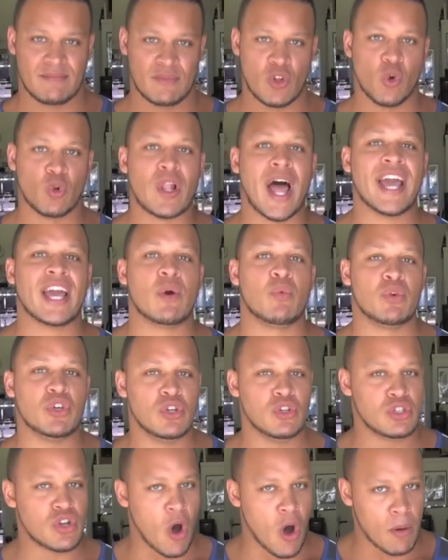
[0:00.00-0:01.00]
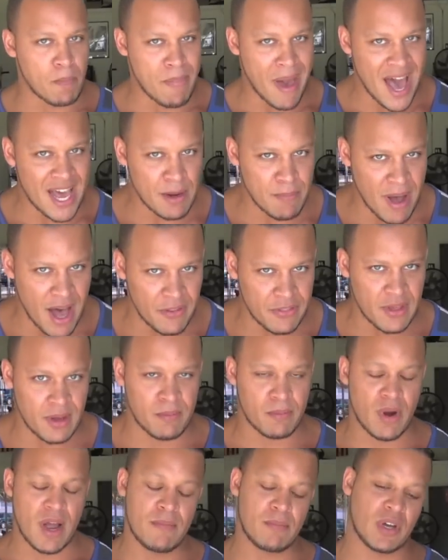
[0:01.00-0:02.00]
don't like it when you talk bad about
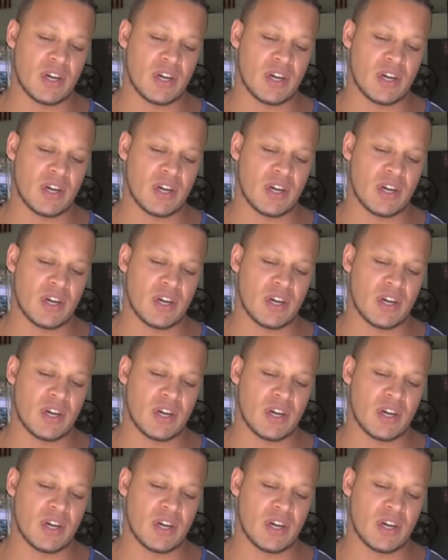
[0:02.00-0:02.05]
them, right?